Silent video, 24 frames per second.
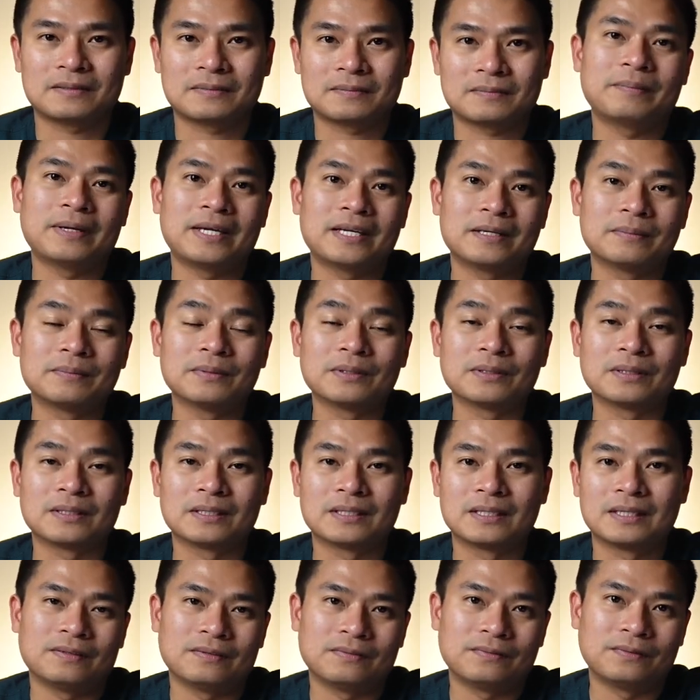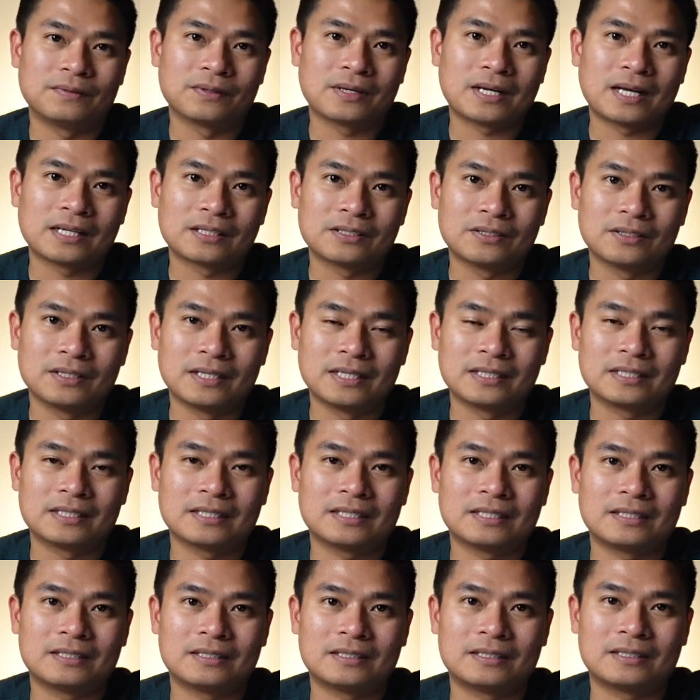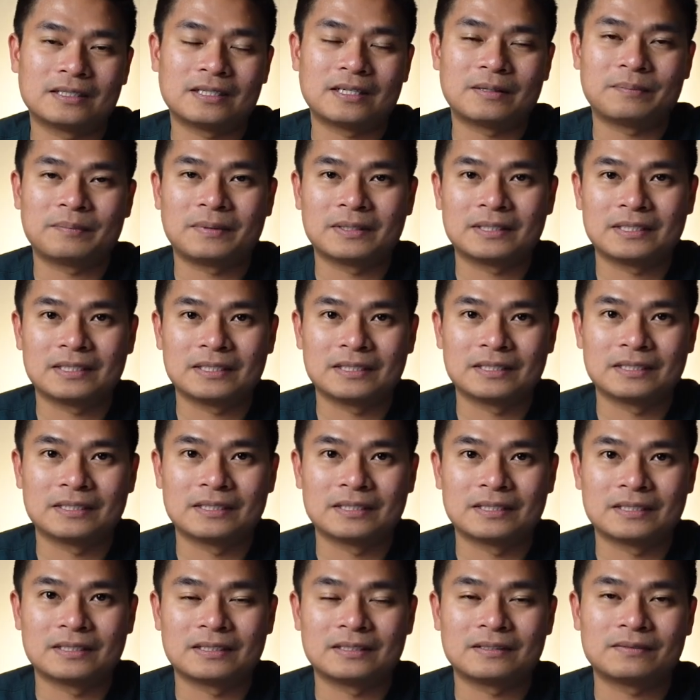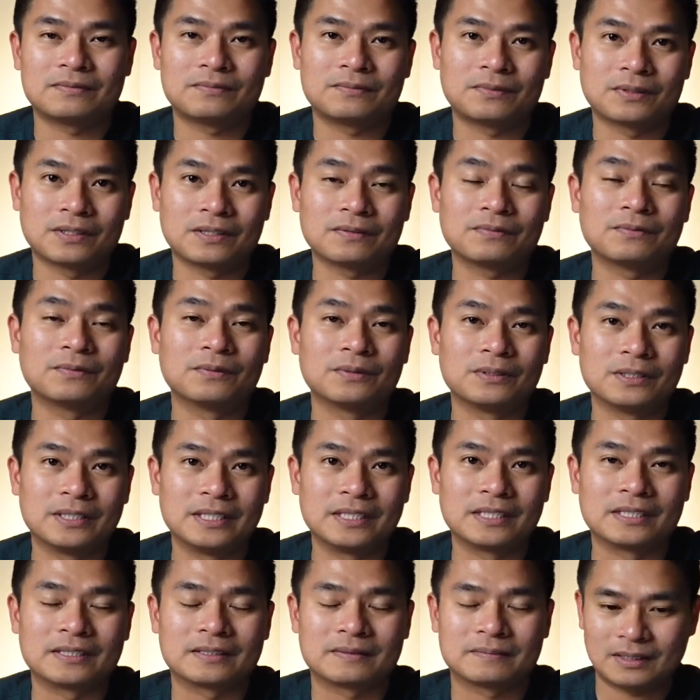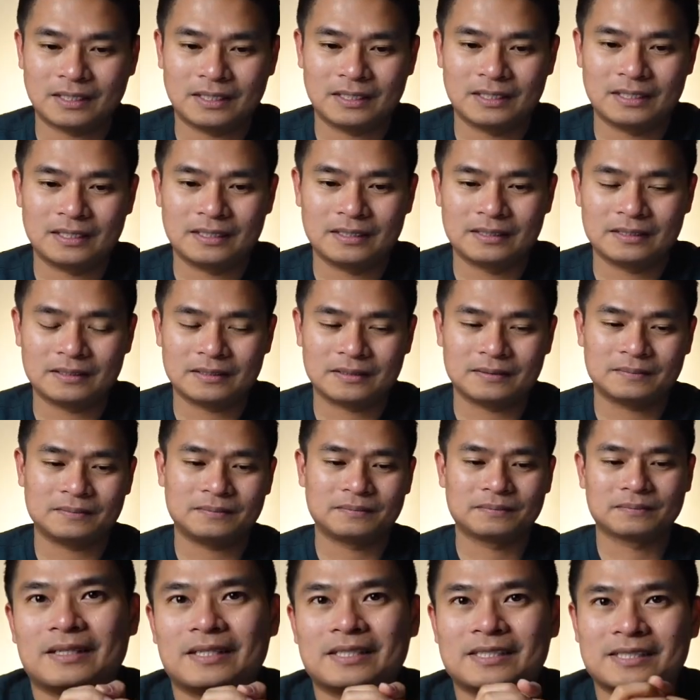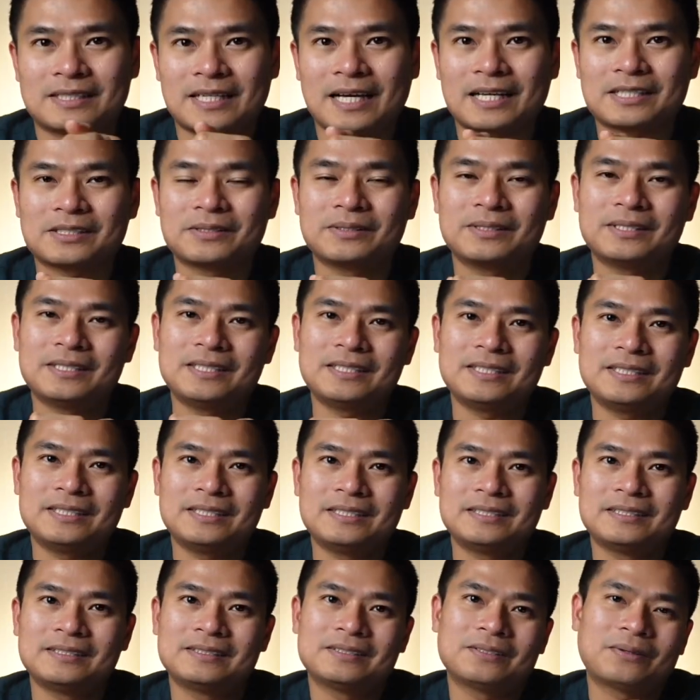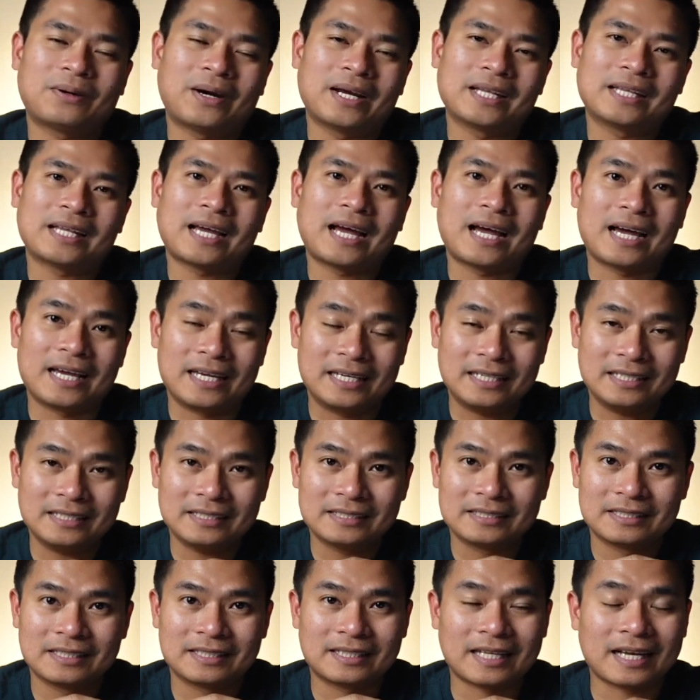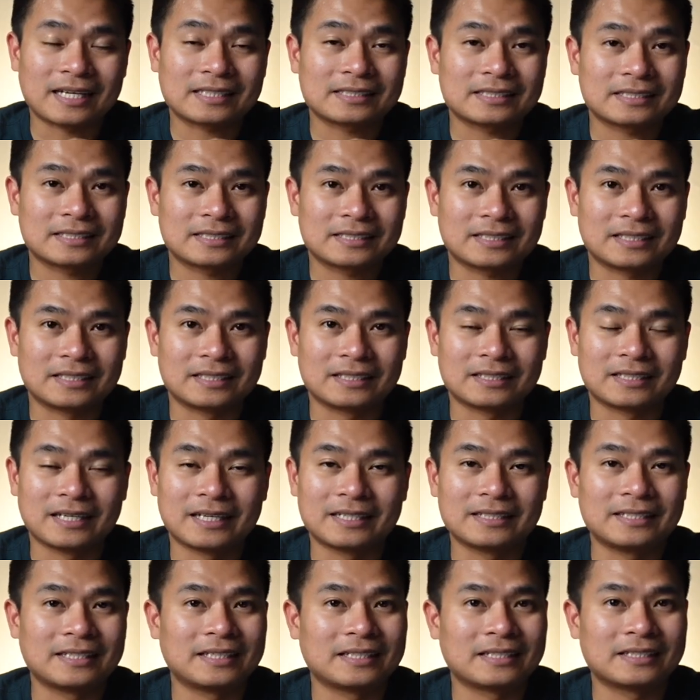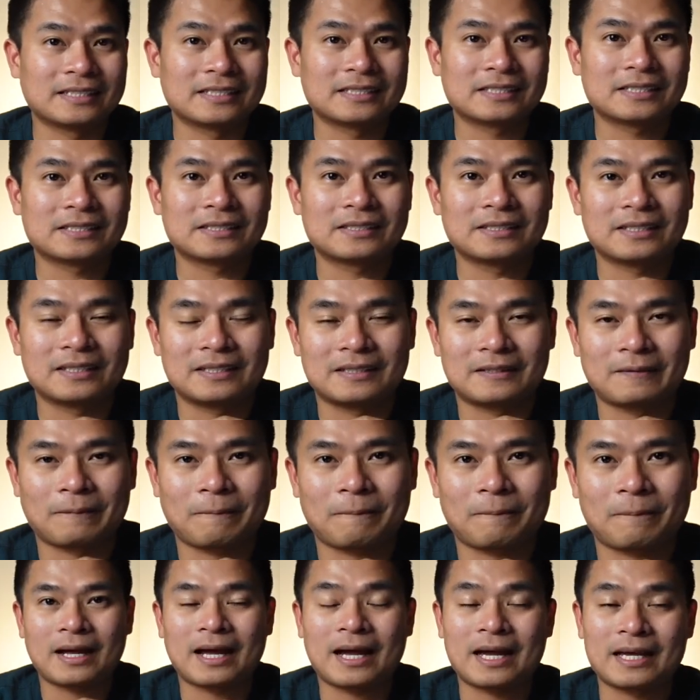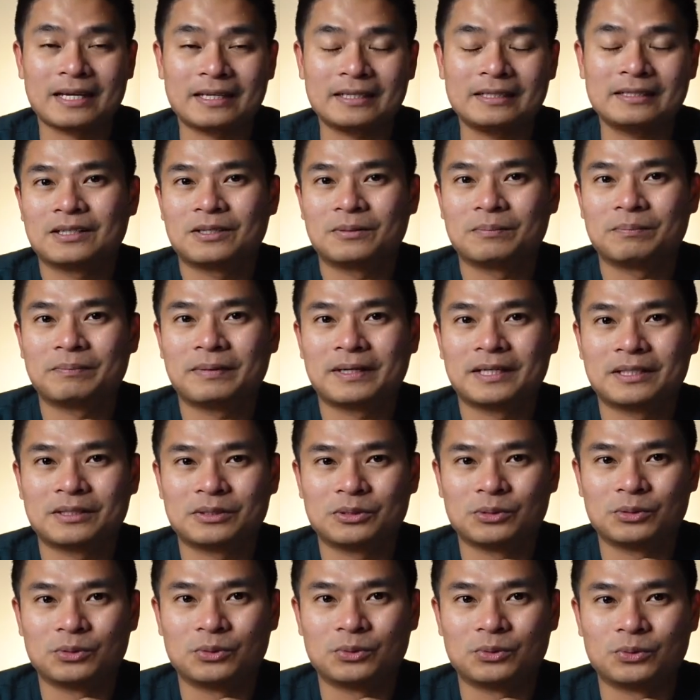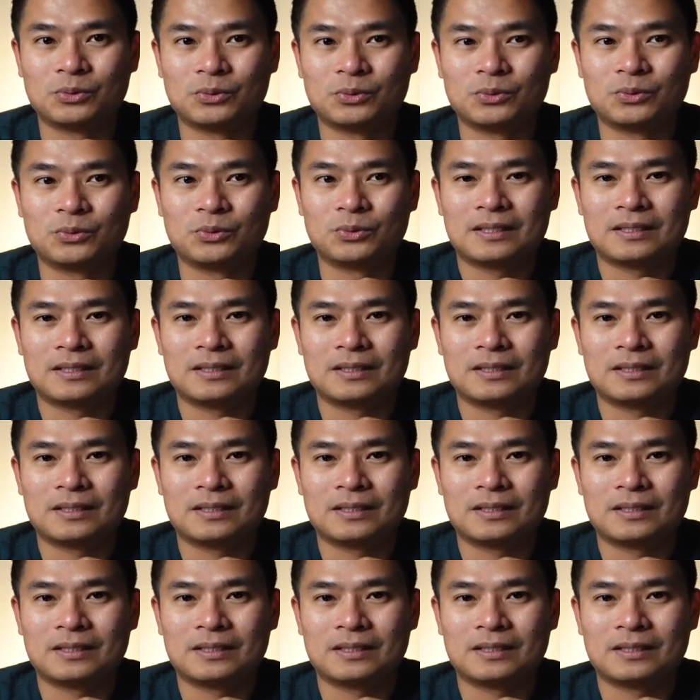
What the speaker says: payable if you calculate up until for the full year. And it's actually quite high. The tax rate here is high compared to